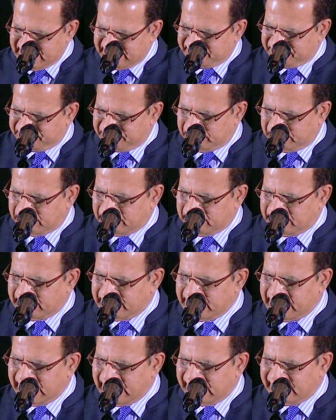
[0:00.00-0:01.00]
for
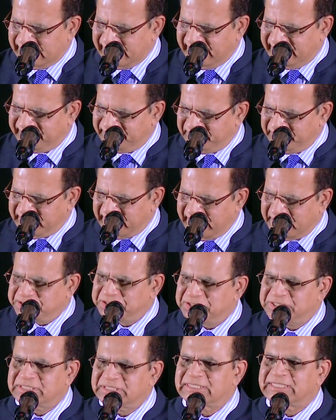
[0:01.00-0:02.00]
our
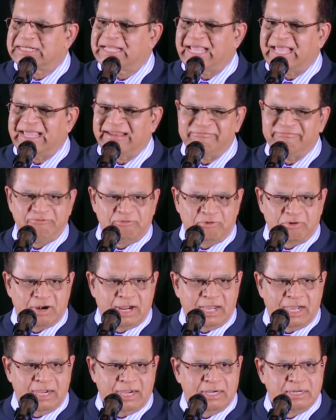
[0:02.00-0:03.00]
edification and for
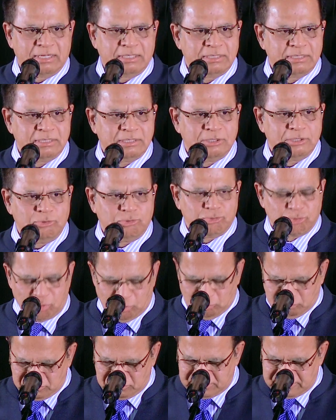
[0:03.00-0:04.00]
our
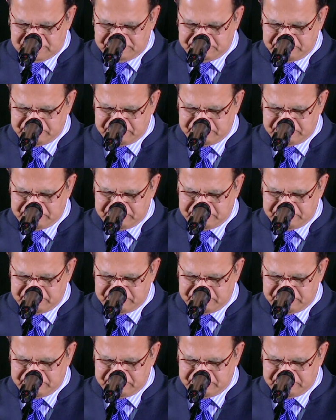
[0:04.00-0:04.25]
growth.